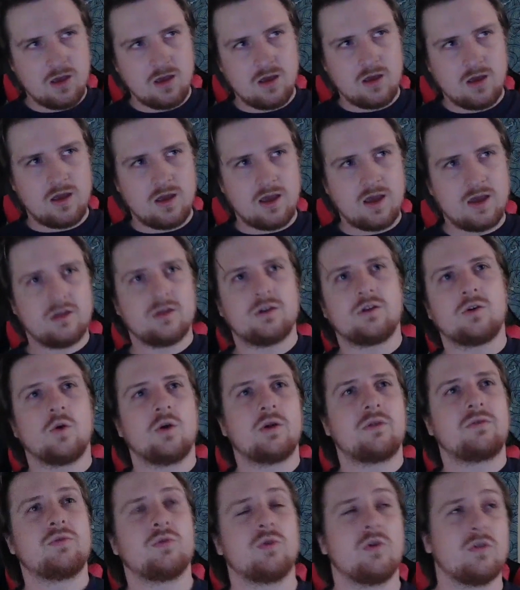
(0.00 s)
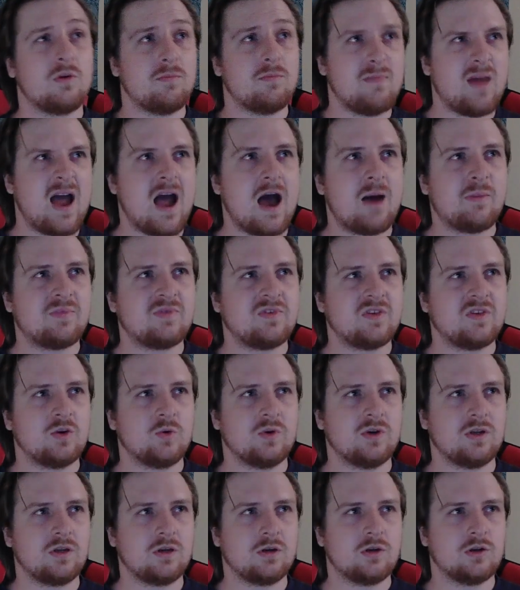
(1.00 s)
and you're going through all the maps, it
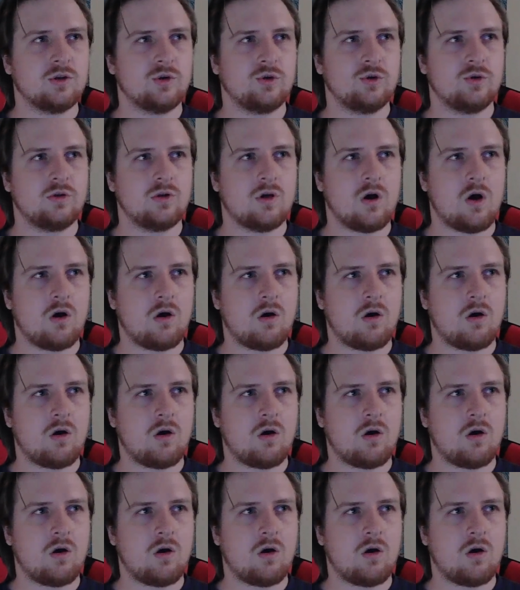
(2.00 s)
would include